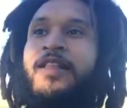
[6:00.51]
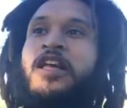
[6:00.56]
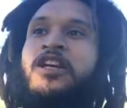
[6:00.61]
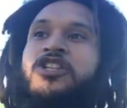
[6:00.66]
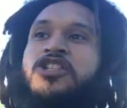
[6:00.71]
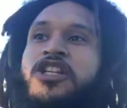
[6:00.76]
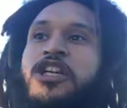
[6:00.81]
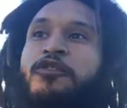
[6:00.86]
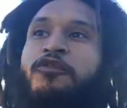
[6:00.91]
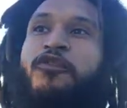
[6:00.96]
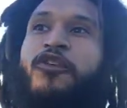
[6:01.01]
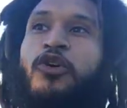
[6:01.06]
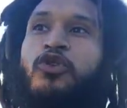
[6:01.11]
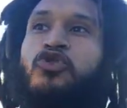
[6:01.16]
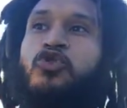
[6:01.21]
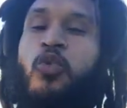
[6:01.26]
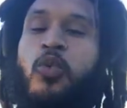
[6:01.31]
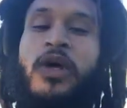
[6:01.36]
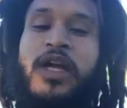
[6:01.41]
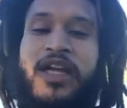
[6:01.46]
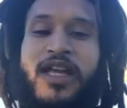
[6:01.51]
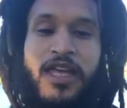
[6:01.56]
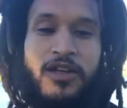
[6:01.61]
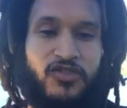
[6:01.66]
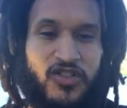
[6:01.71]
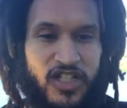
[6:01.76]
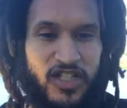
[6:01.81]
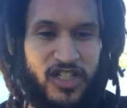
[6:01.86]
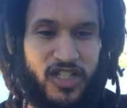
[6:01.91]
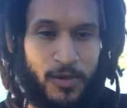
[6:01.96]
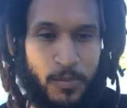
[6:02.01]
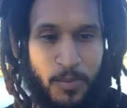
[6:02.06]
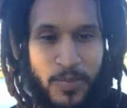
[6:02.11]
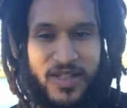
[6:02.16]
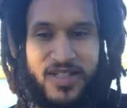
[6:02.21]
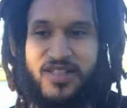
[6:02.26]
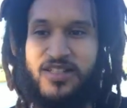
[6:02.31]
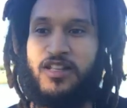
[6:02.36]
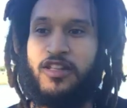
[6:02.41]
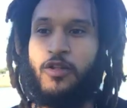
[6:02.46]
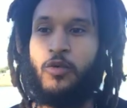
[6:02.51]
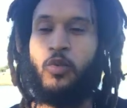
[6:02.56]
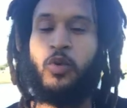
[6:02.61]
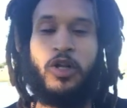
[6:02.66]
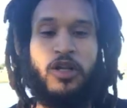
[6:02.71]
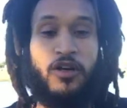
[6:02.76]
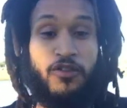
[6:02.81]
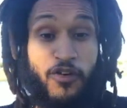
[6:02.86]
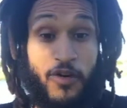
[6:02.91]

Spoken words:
She feels weak if she submits to the will of